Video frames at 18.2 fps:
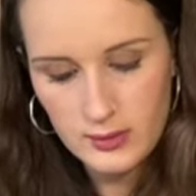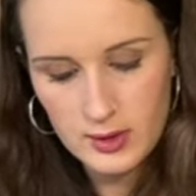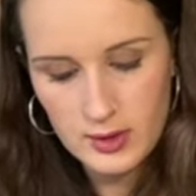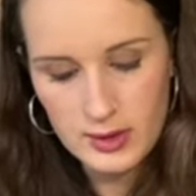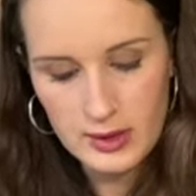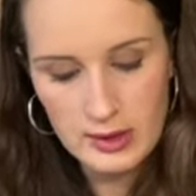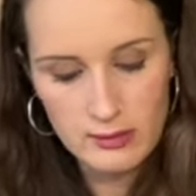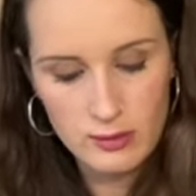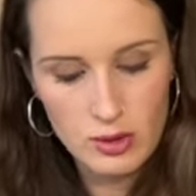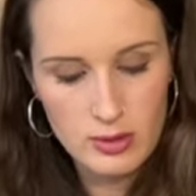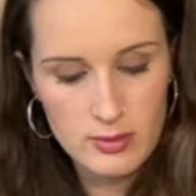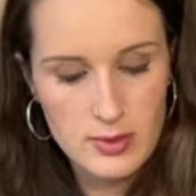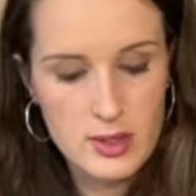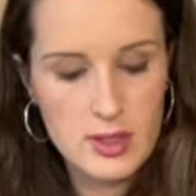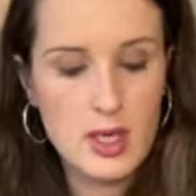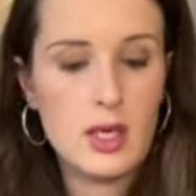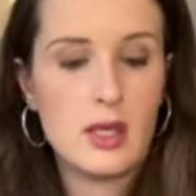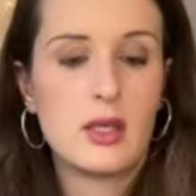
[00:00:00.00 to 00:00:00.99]
Now I've got them
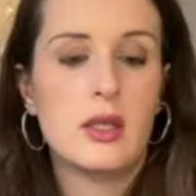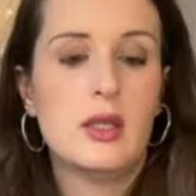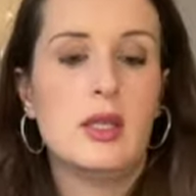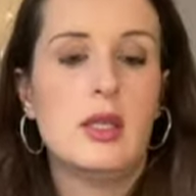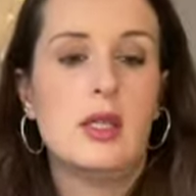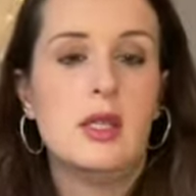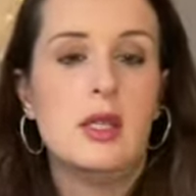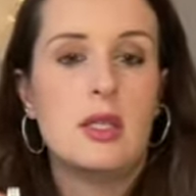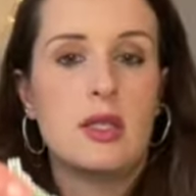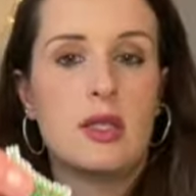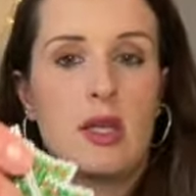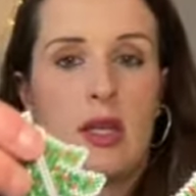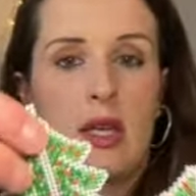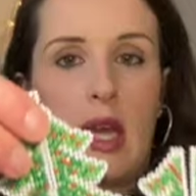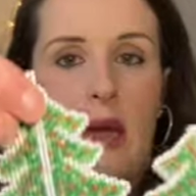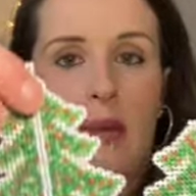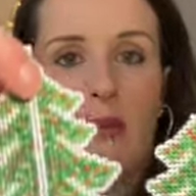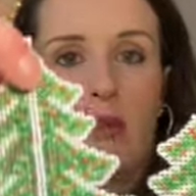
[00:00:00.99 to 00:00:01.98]
stuck. So
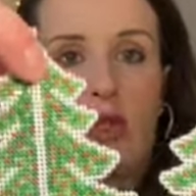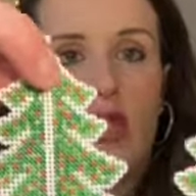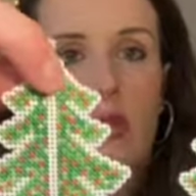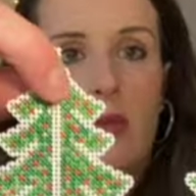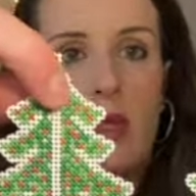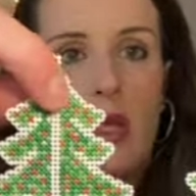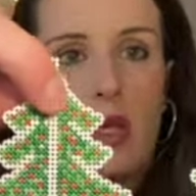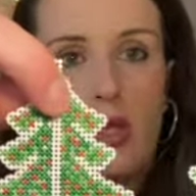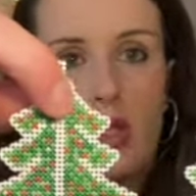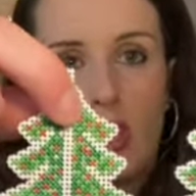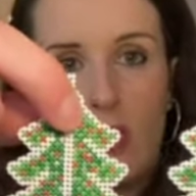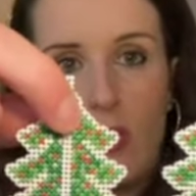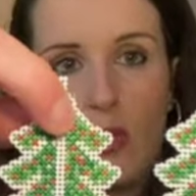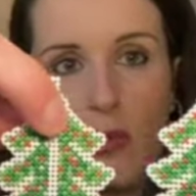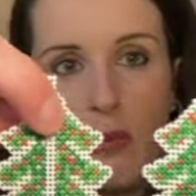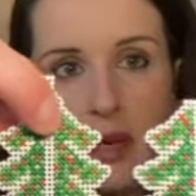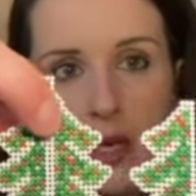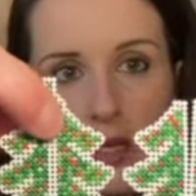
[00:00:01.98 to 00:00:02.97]
yeah, I'm presuming those 2
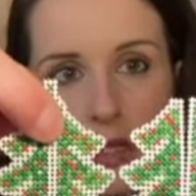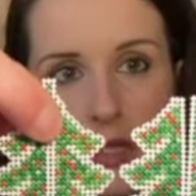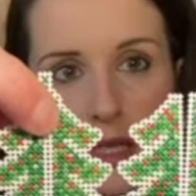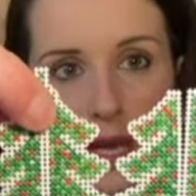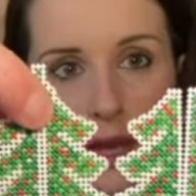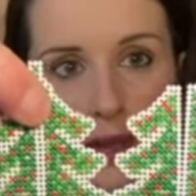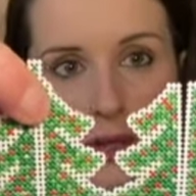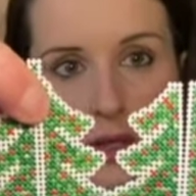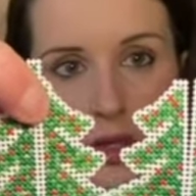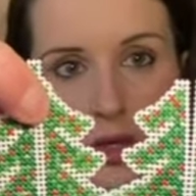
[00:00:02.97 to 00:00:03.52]
will piece together to